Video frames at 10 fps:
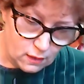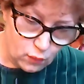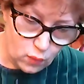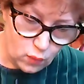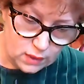
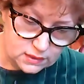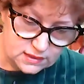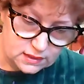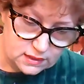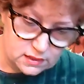Once
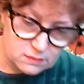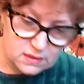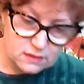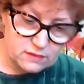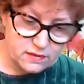in the
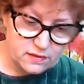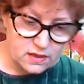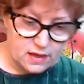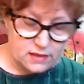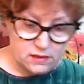middle of the
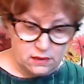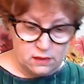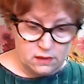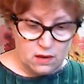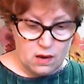night,
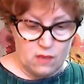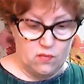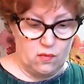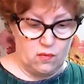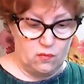
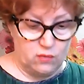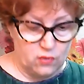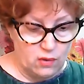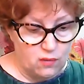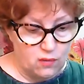
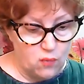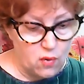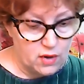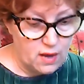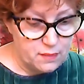Laura
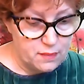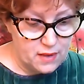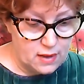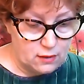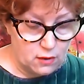woke up
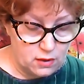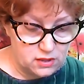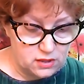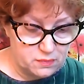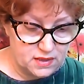and heard
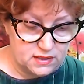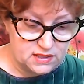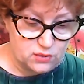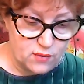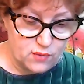the pig
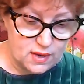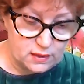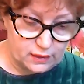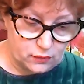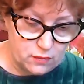squealing.